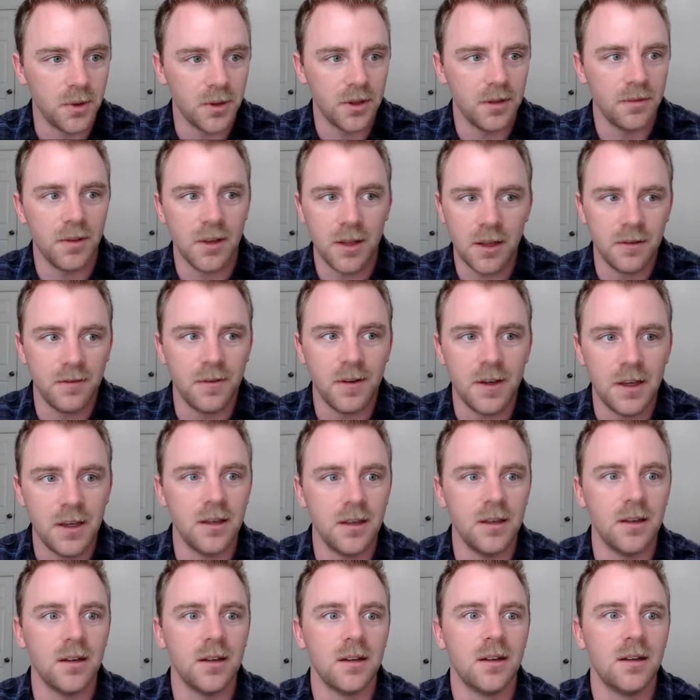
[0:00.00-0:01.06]
that if
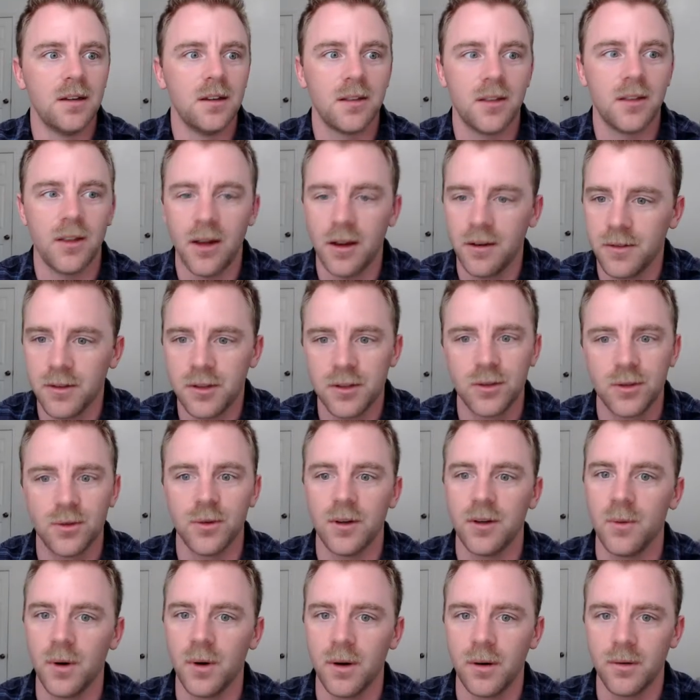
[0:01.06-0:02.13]
he thought of a story
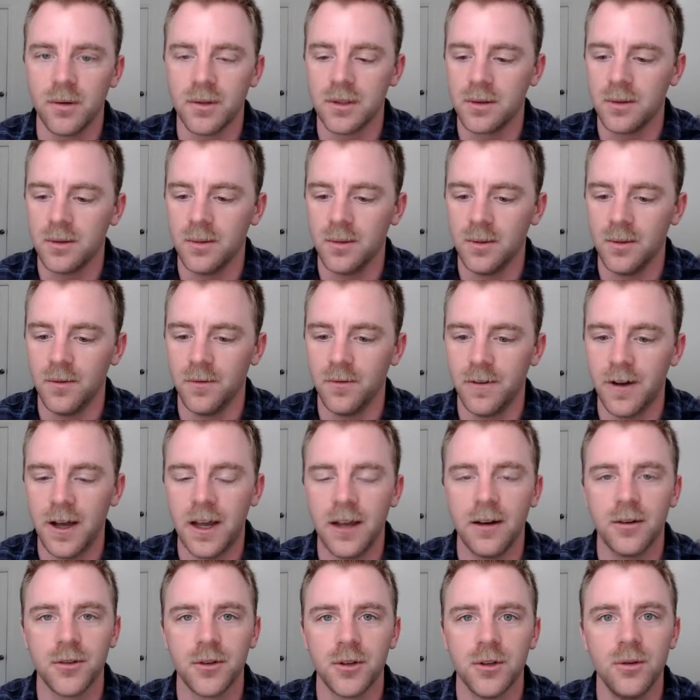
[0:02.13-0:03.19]
where it was
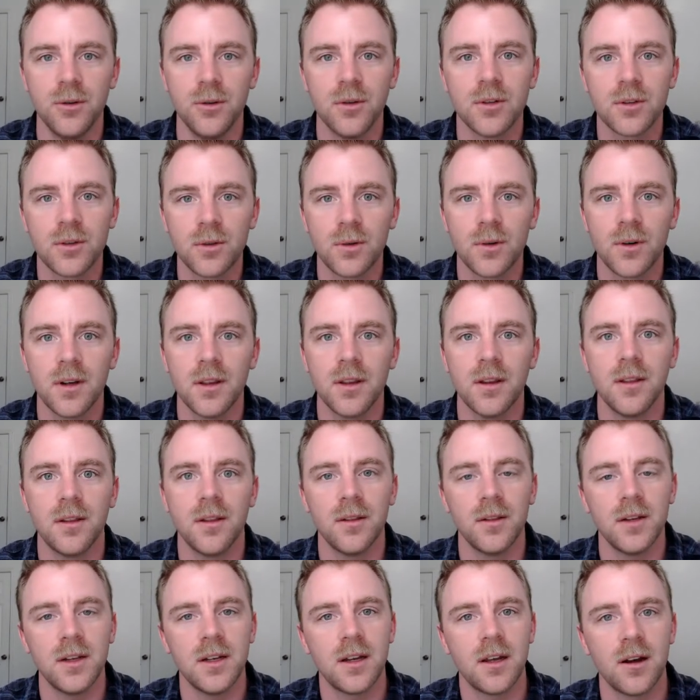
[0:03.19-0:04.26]
vital to the story that the
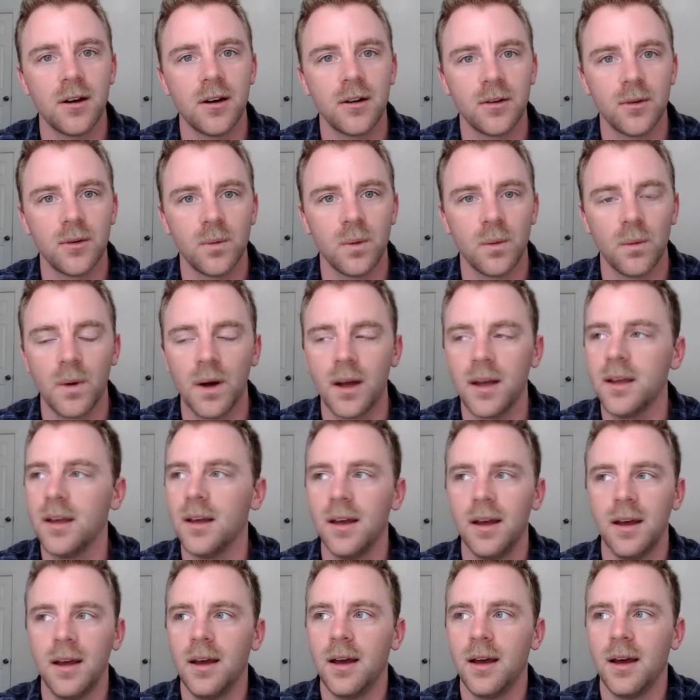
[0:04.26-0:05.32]
lead character were white,
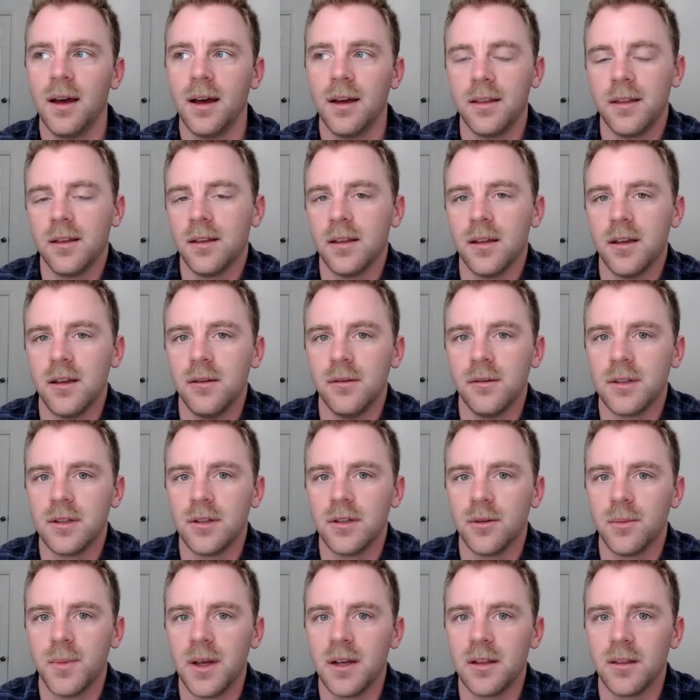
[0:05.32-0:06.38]
I think that he would still
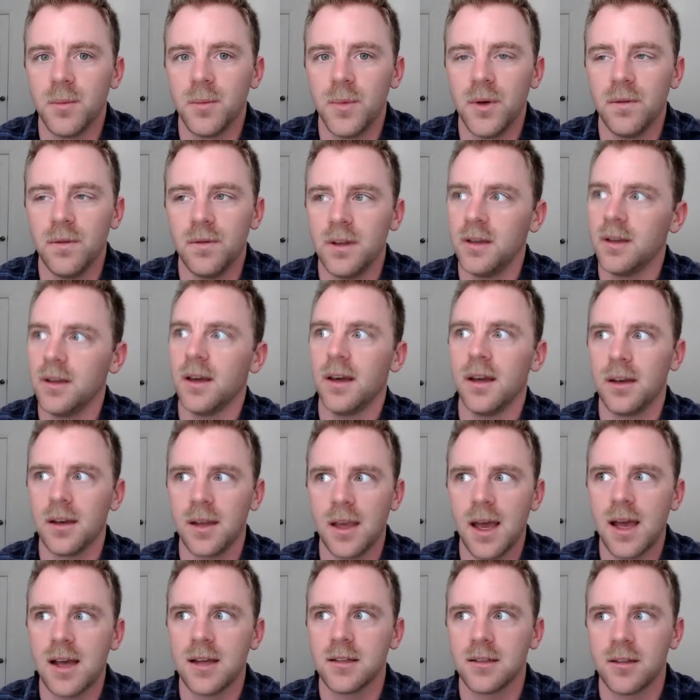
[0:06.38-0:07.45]
make the movie and
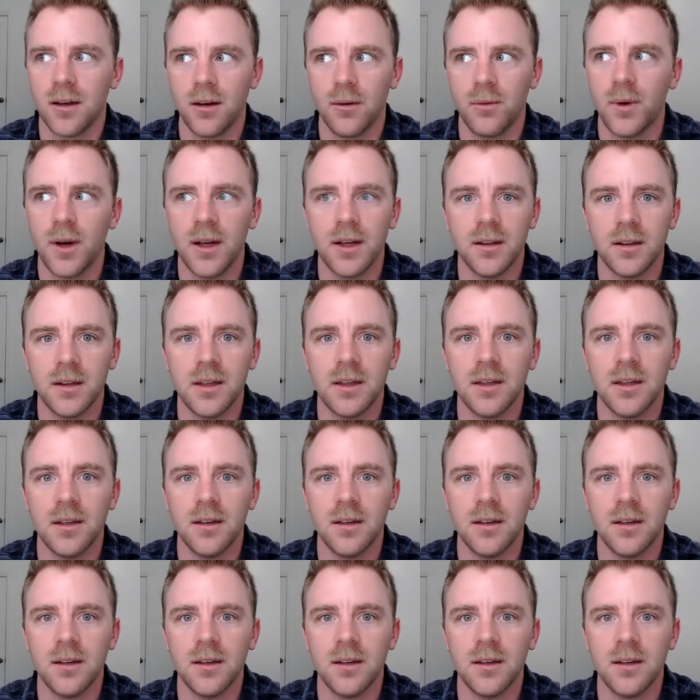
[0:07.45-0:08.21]
cast a white lead.